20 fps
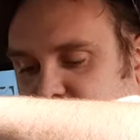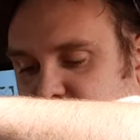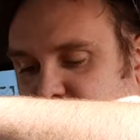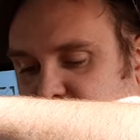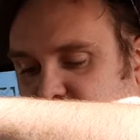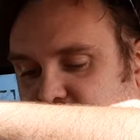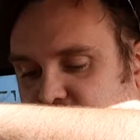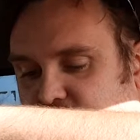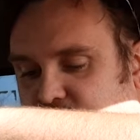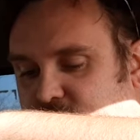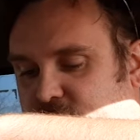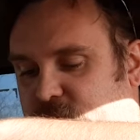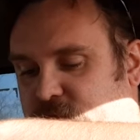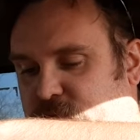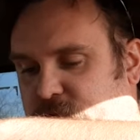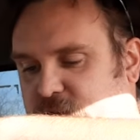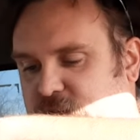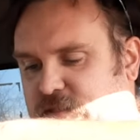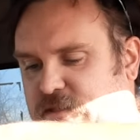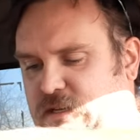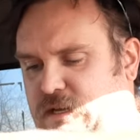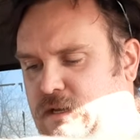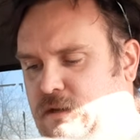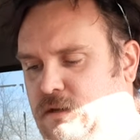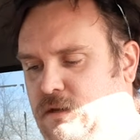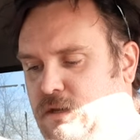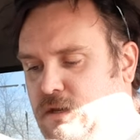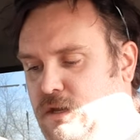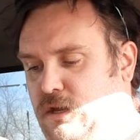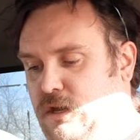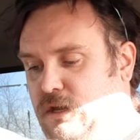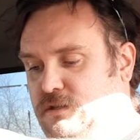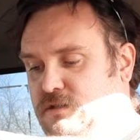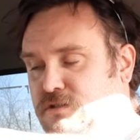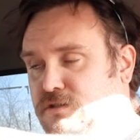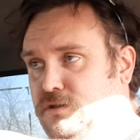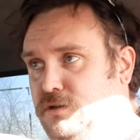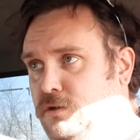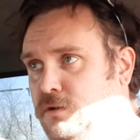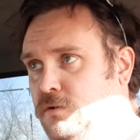I just saw this, but it's like,
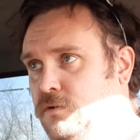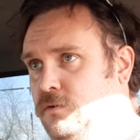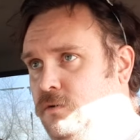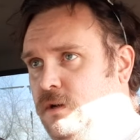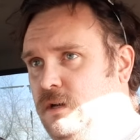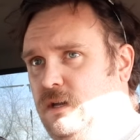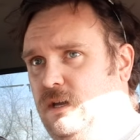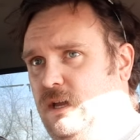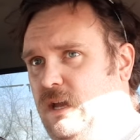it's new!